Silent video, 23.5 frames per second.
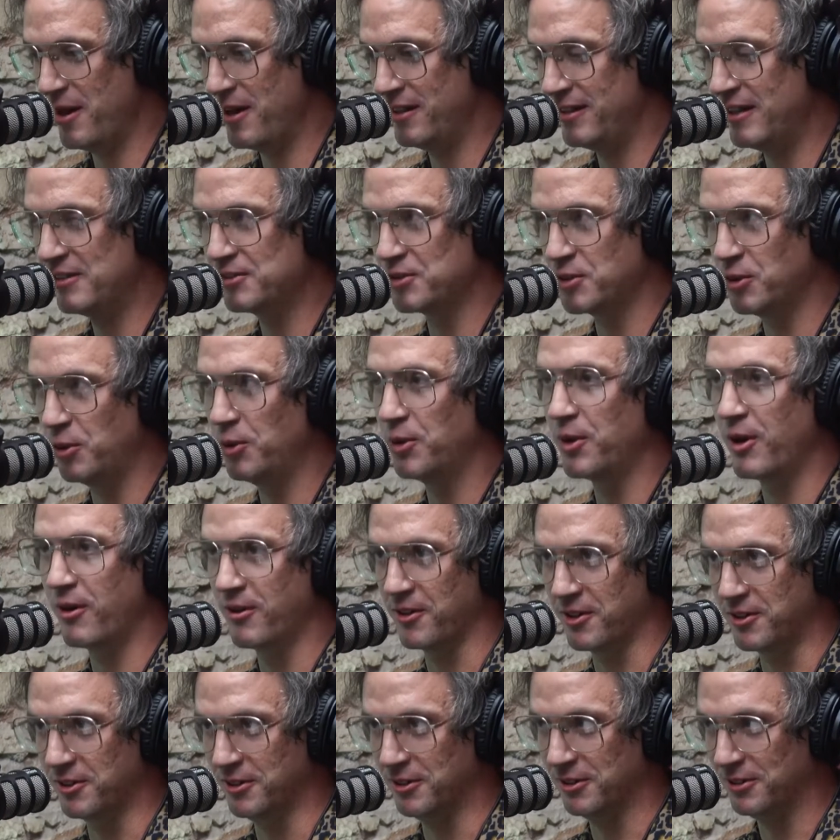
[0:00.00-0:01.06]
That was an old
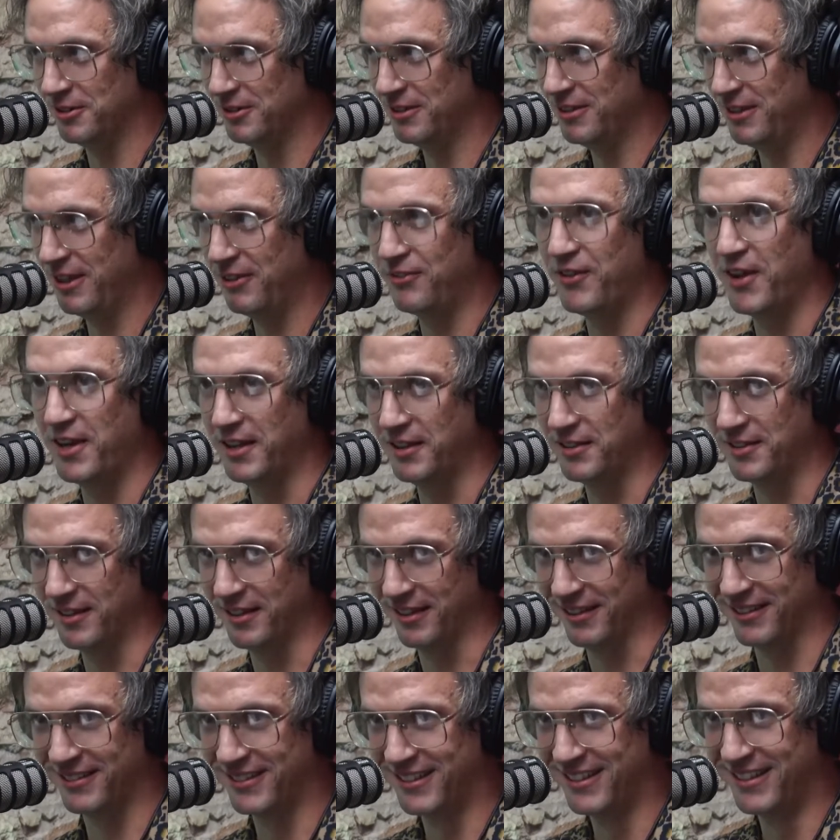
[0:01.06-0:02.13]
article, if anything. We
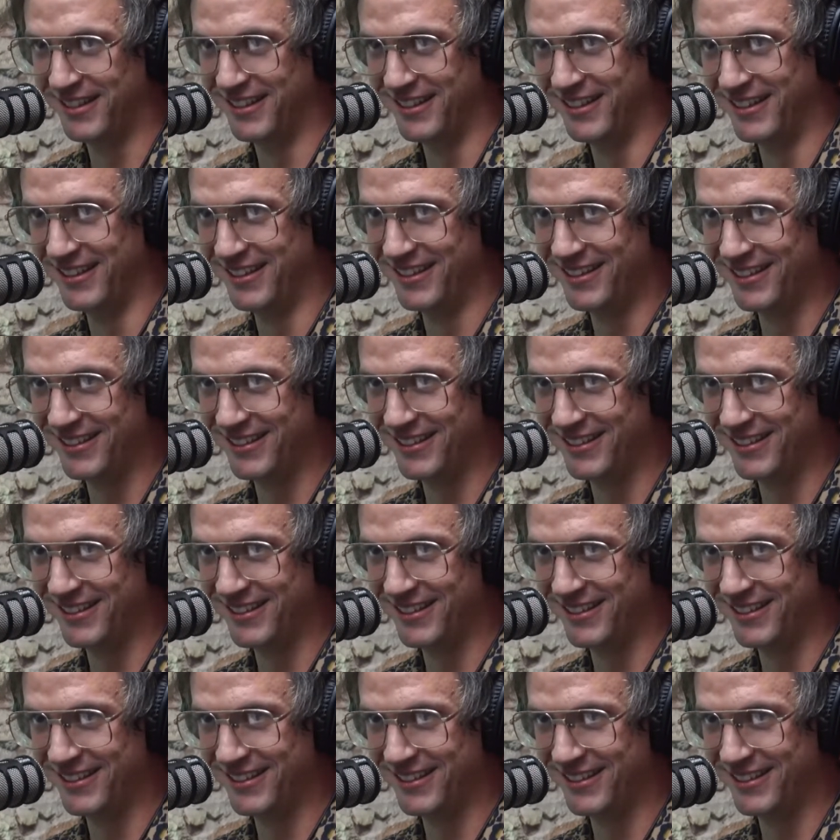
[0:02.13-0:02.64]
wish it was quicker.